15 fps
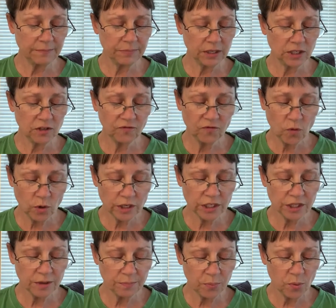but to force
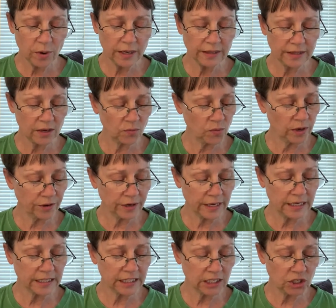the point that we're in
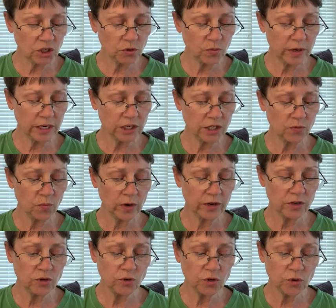a situation where
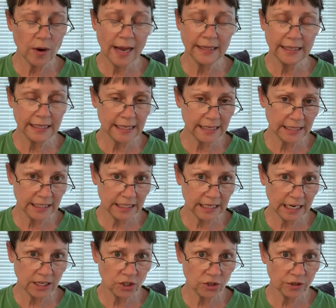neutrality is
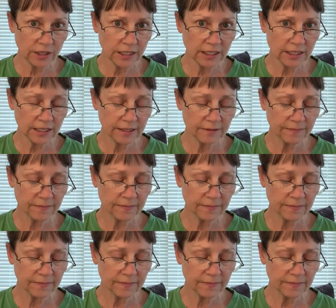dangerous.